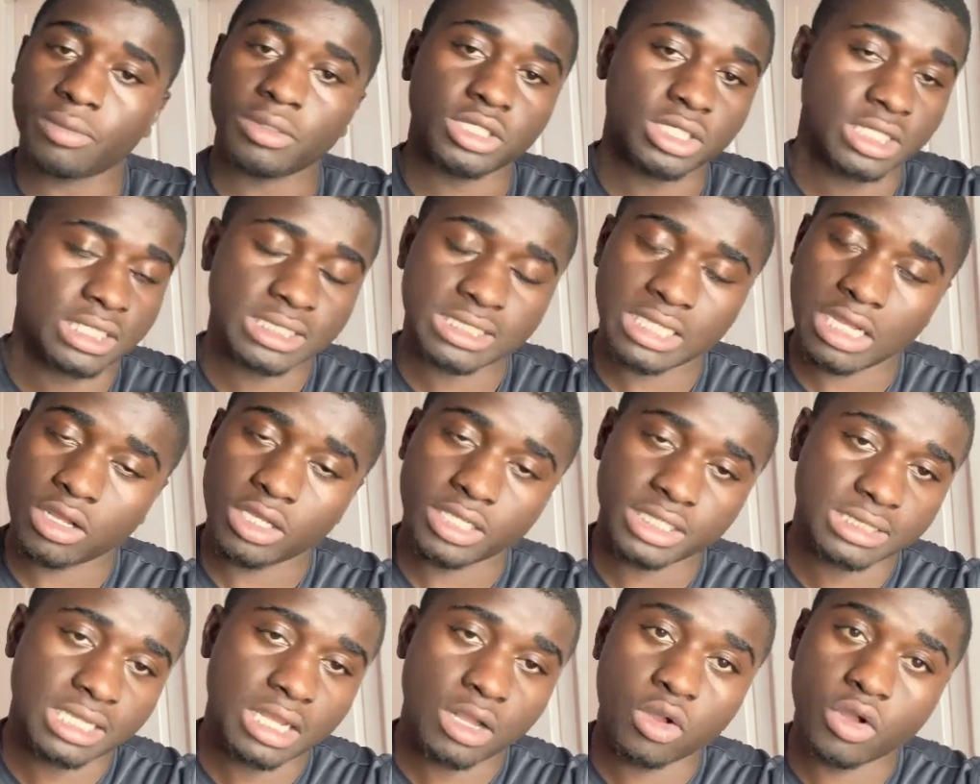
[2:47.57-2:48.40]
It's not
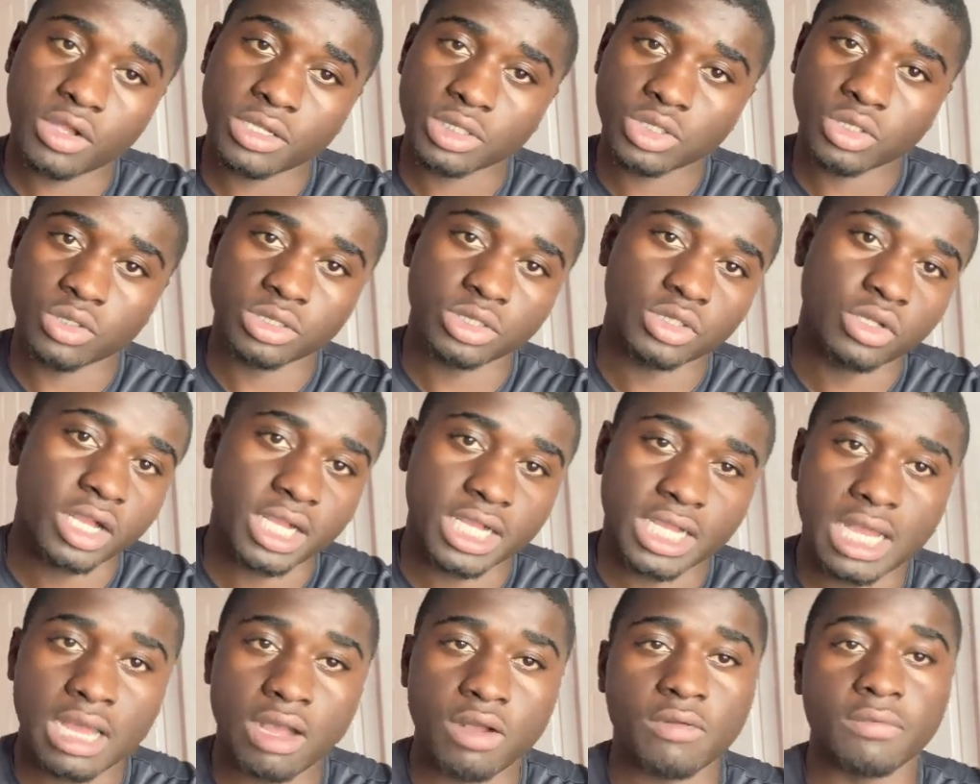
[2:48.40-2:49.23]
going towards your
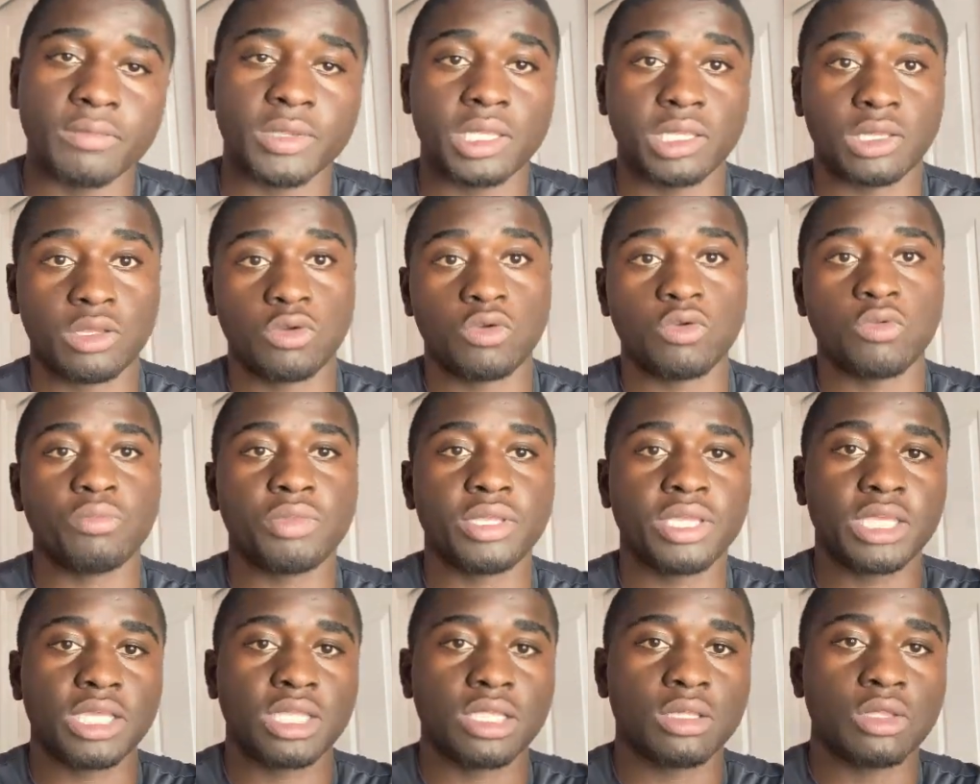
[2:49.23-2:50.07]
account. It will
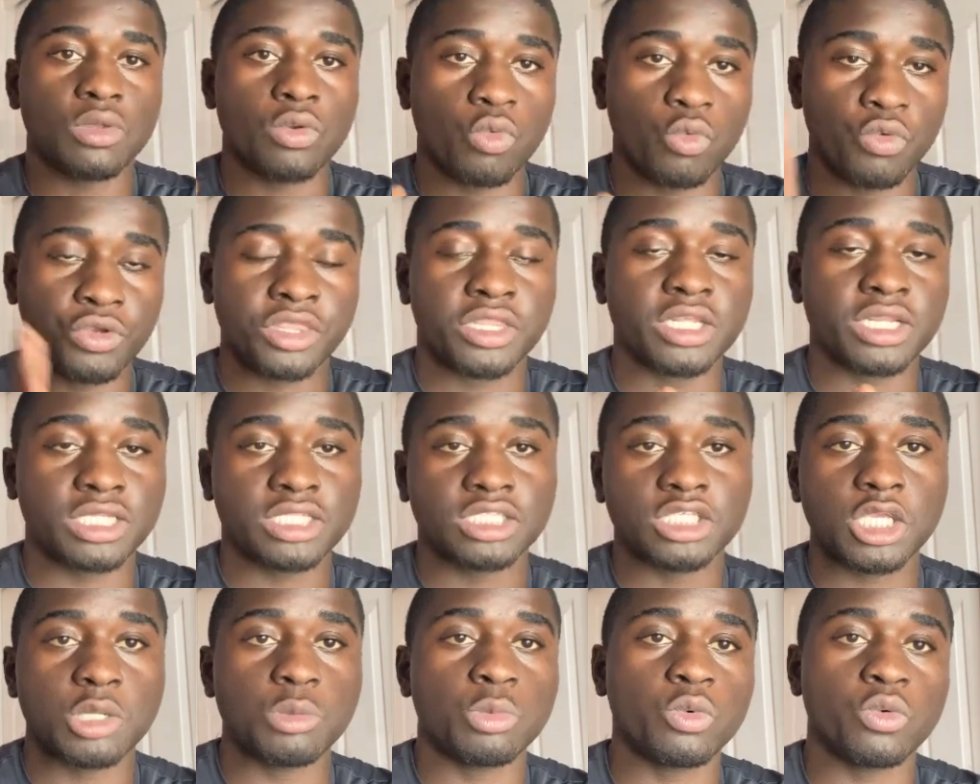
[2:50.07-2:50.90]
be within the
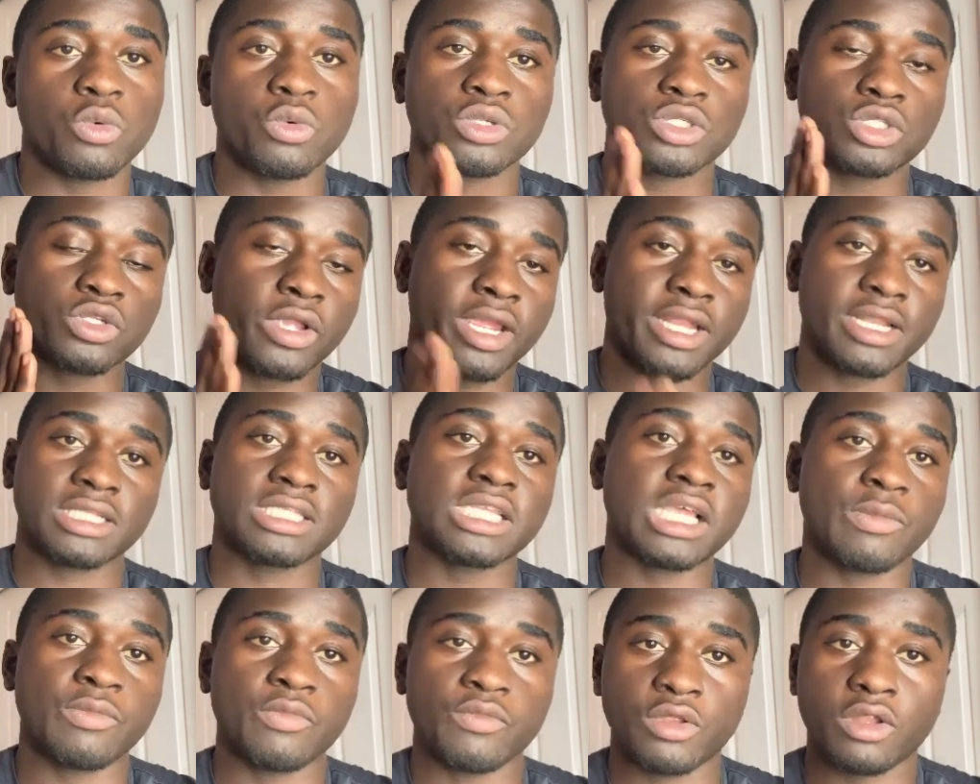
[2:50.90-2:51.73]
Temu. So
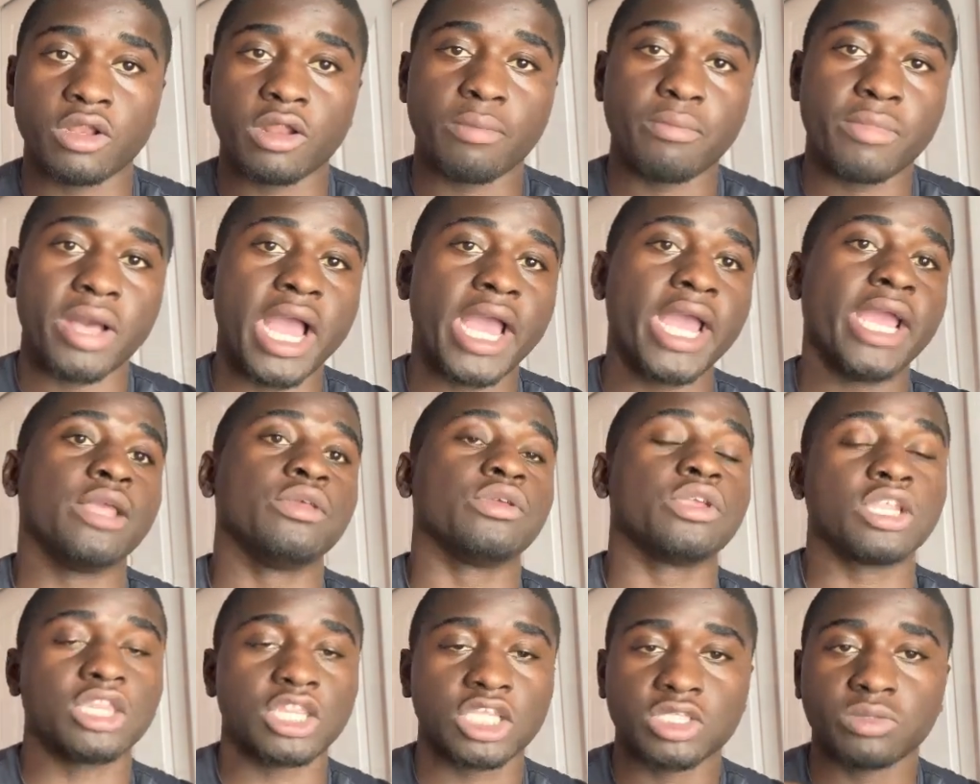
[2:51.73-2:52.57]
anytime you buy it,
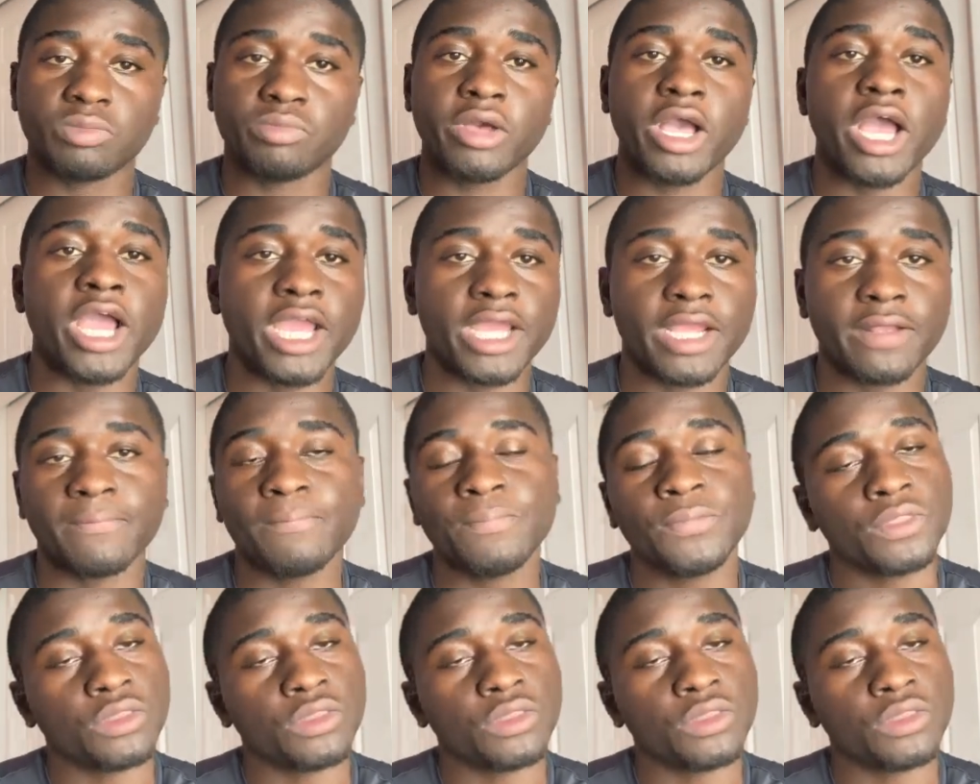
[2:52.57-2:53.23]
you can just buy it.